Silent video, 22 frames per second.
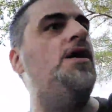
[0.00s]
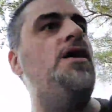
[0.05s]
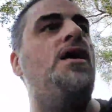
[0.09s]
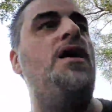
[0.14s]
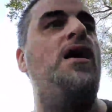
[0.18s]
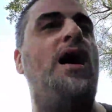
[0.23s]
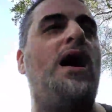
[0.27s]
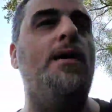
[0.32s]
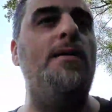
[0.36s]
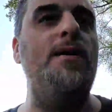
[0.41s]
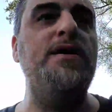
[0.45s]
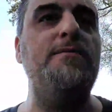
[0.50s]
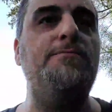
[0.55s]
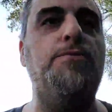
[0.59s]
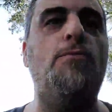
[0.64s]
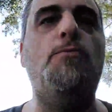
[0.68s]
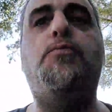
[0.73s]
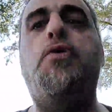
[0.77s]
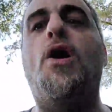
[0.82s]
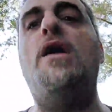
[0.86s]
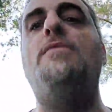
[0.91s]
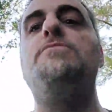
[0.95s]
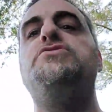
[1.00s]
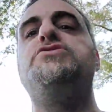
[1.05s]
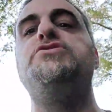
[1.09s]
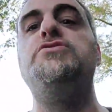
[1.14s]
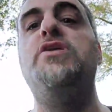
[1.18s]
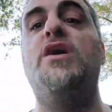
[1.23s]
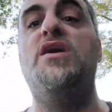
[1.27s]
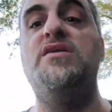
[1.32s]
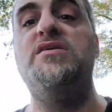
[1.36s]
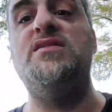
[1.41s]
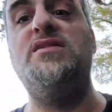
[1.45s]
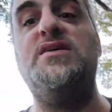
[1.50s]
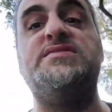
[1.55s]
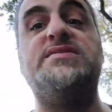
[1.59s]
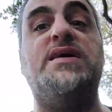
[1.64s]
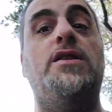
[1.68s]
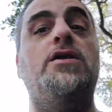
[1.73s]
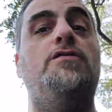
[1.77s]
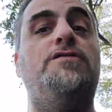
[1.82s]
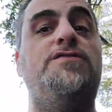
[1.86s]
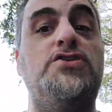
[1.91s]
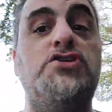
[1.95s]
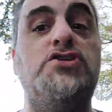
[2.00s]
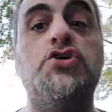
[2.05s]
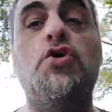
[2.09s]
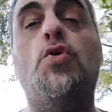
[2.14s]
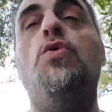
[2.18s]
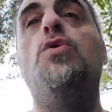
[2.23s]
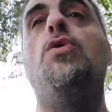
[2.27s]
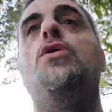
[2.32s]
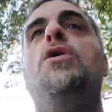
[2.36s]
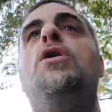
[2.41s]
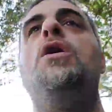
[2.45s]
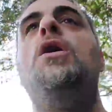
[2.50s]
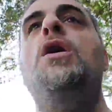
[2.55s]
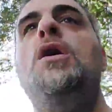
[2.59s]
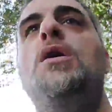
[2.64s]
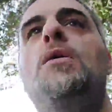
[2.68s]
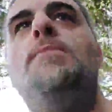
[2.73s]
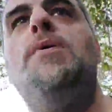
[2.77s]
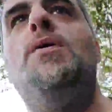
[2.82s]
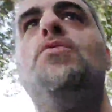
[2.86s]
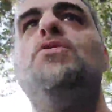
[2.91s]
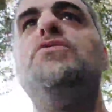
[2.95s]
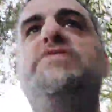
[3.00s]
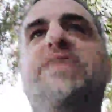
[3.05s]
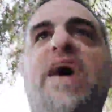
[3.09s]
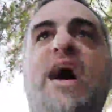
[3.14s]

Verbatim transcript: I ain't promise you nothing unless I know for sure, but we'll